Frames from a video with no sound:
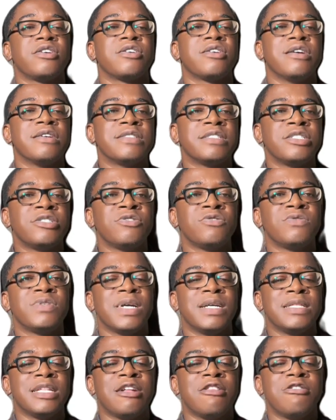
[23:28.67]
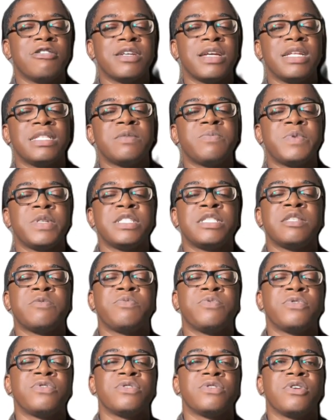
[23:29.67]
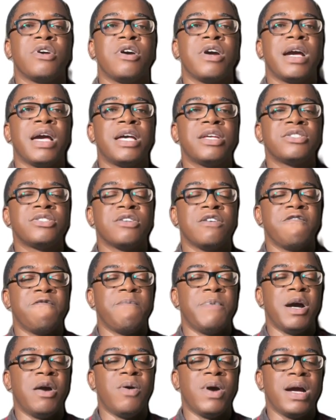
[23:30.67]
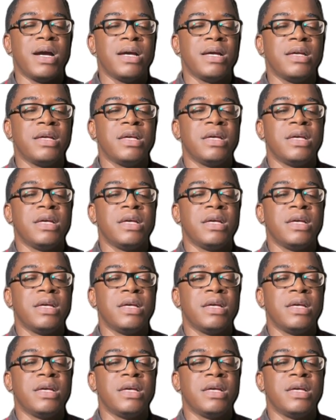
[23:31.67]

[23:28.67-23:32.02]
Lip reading: constitute and allocate principal organs of power,